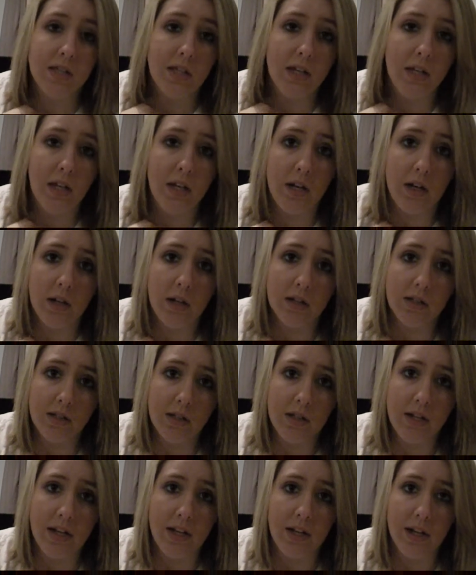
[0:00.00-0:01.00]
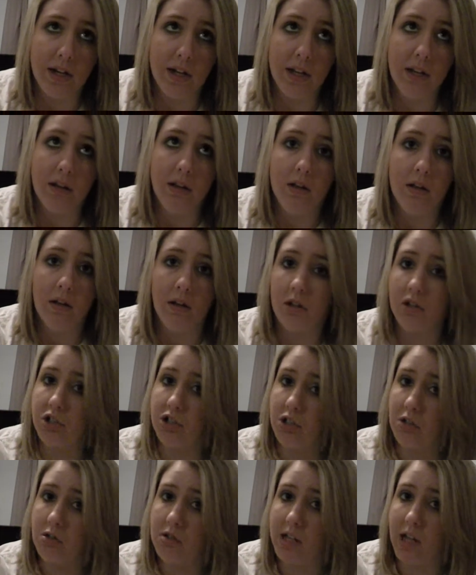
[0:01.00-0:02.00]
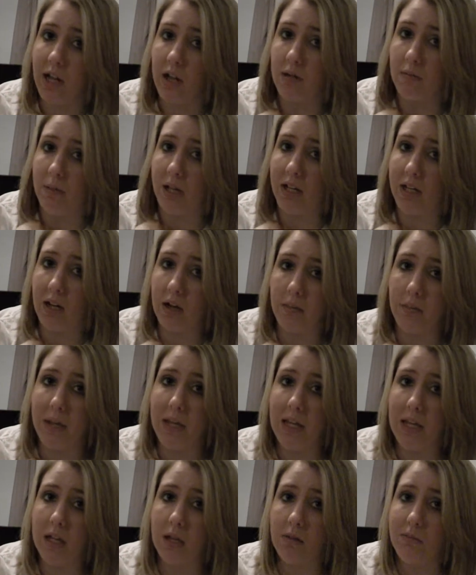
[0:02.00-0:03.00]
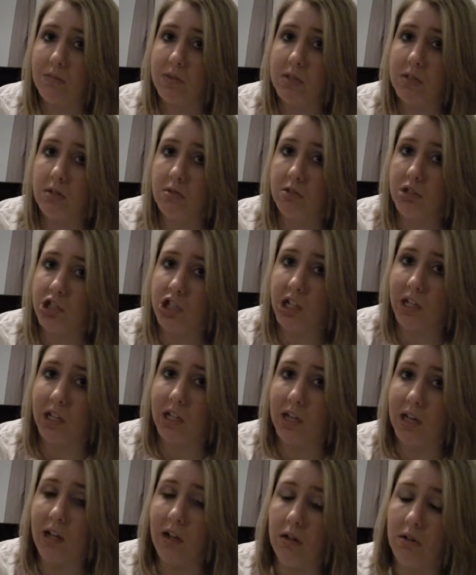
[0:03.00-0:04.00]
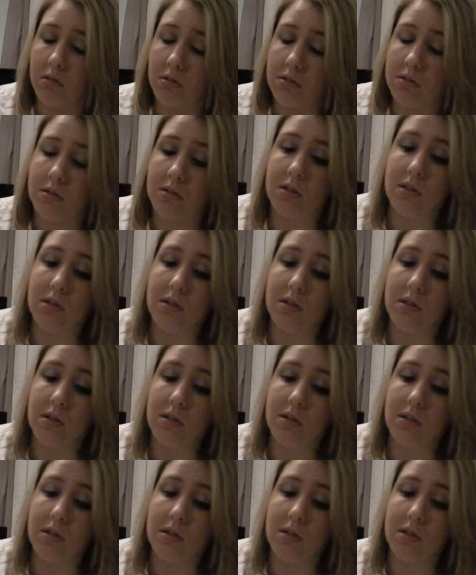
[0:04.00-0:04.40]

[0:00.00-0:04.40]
Sunday night on Showtime at 9 p.m., so check it out.